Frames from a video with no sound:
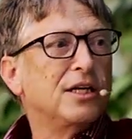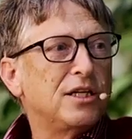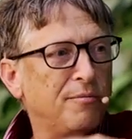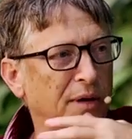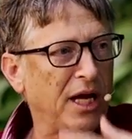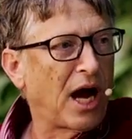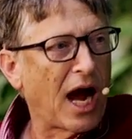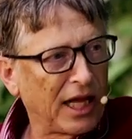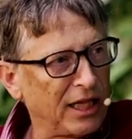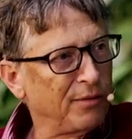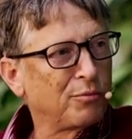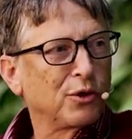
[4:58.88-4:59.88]
to be
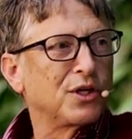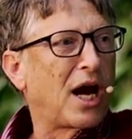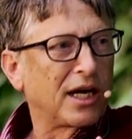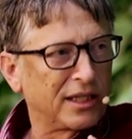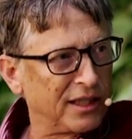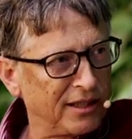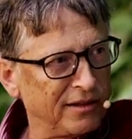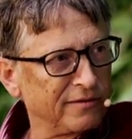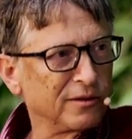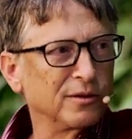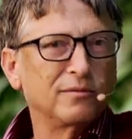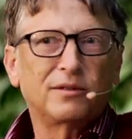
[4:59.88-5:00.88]
highly
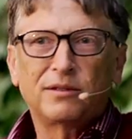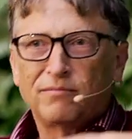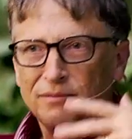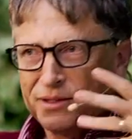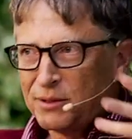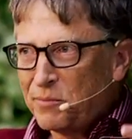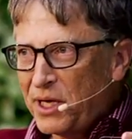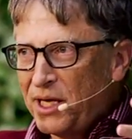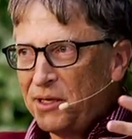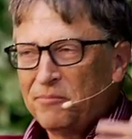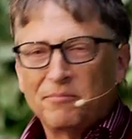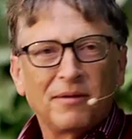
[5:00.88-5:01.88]
productive or to
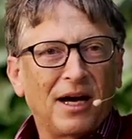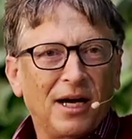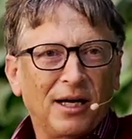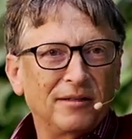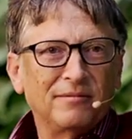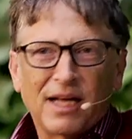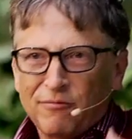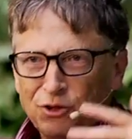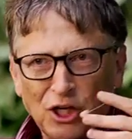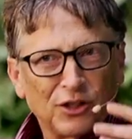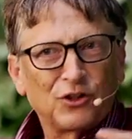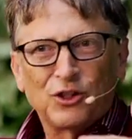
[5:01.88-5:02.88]
be to have
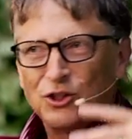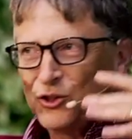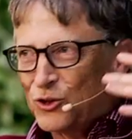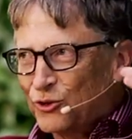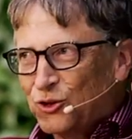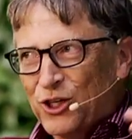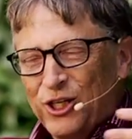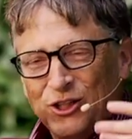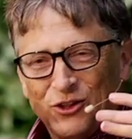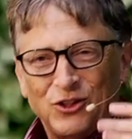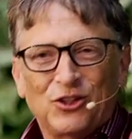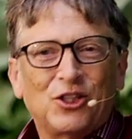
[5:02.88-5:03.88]
justice or
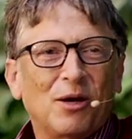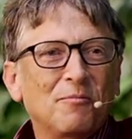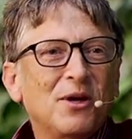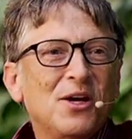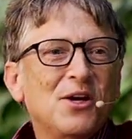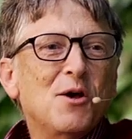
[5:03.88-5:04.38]
citizenship.